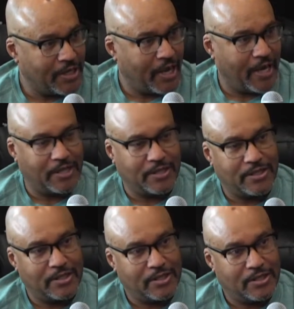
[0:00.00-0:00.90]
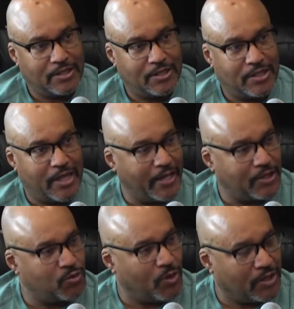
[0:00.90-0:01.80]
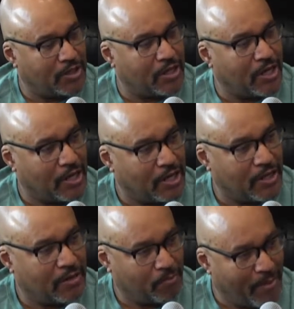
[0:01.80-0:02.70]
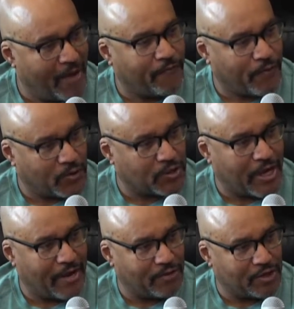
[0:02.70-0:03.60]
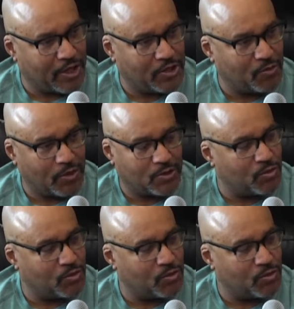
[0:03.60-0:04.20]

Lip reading: And that's what my first conversation was